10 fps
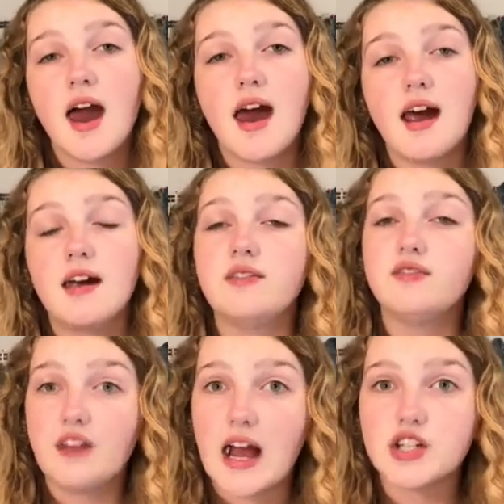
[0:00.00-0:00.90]
of
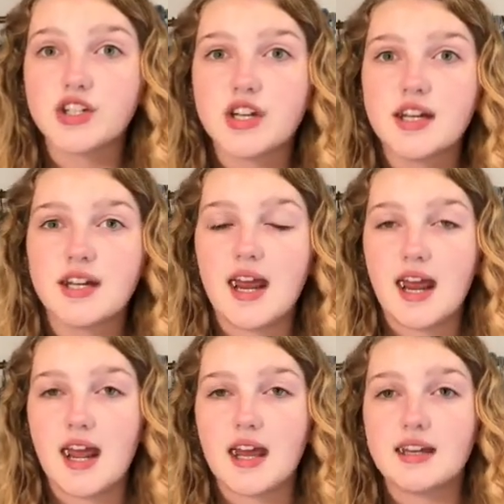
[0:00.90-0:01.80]
fashion
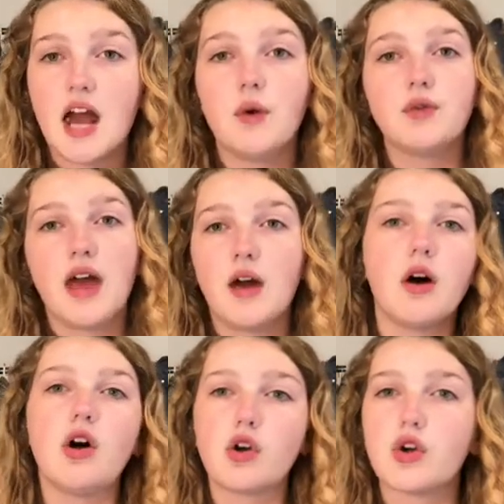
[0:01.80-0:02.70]
and how that
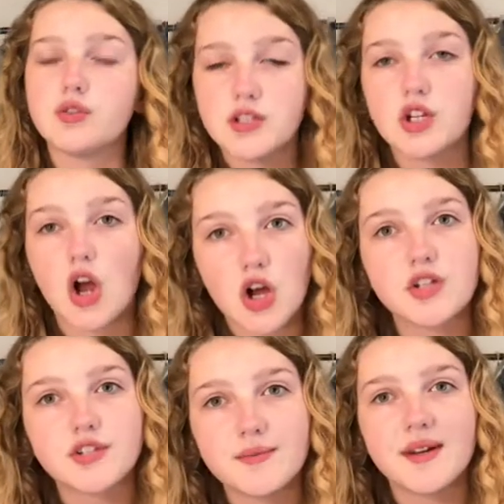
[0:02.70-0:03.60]
all goes into
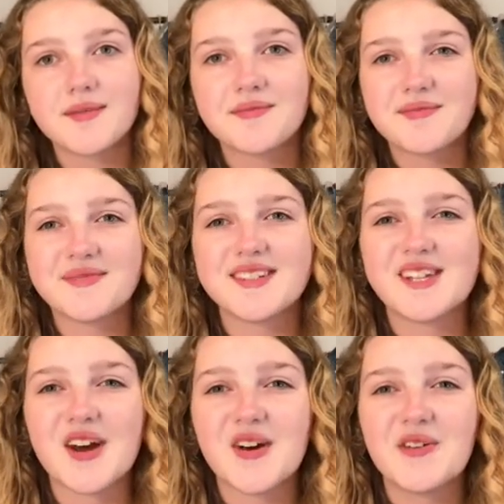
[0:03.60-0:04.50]
costuming.
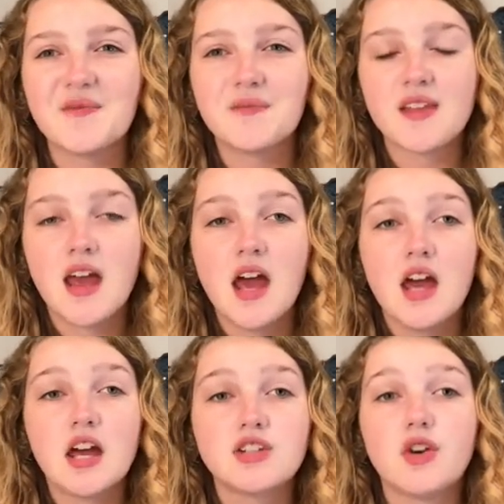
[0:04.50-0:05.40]
So
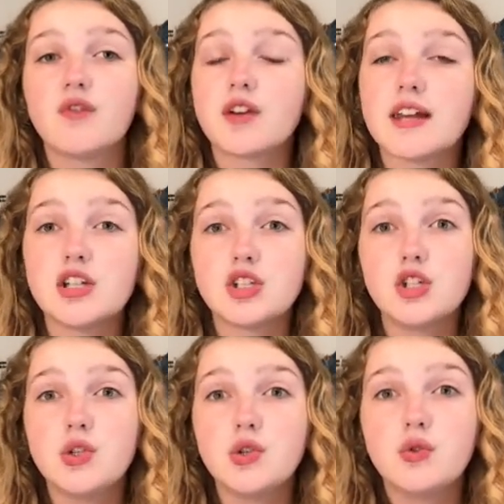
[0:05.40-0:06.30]
don't forget
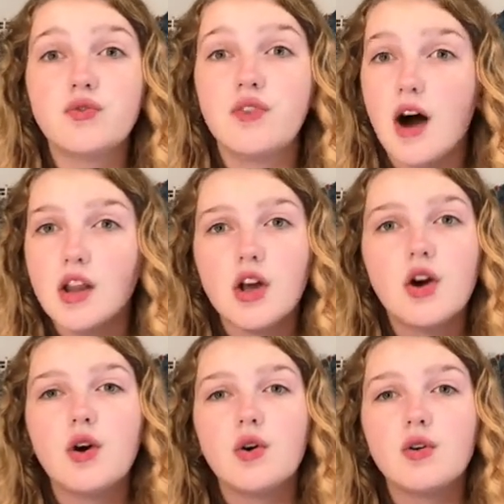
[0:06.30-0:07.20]
to
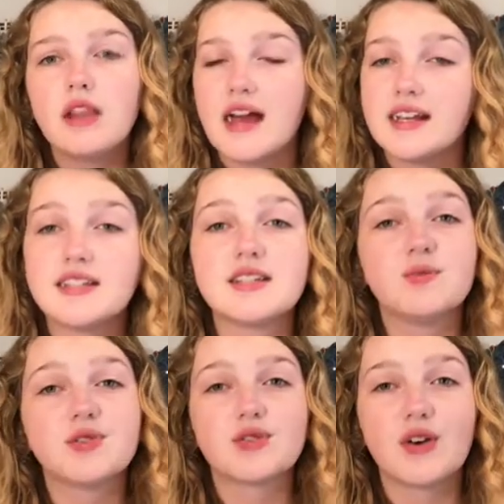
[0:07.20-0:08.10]
follow, like, and
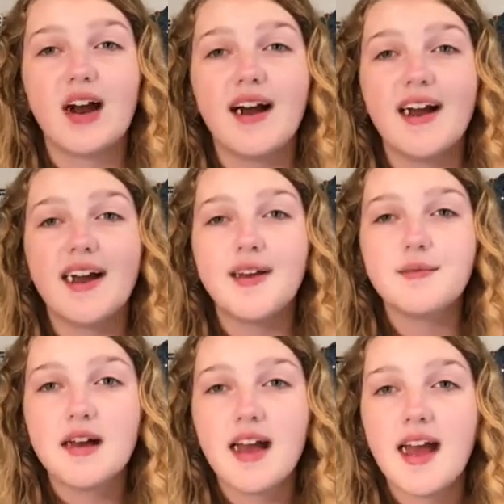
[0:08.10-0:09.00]
subscribe,
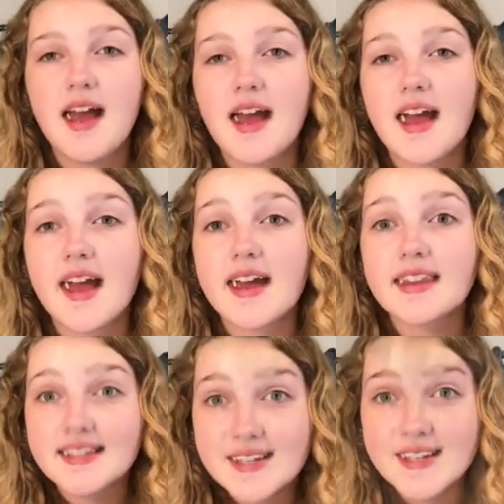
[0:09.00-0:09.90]
and
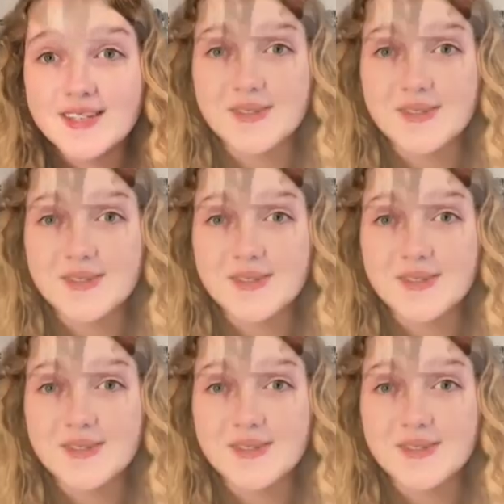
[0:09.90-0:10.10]
let's get into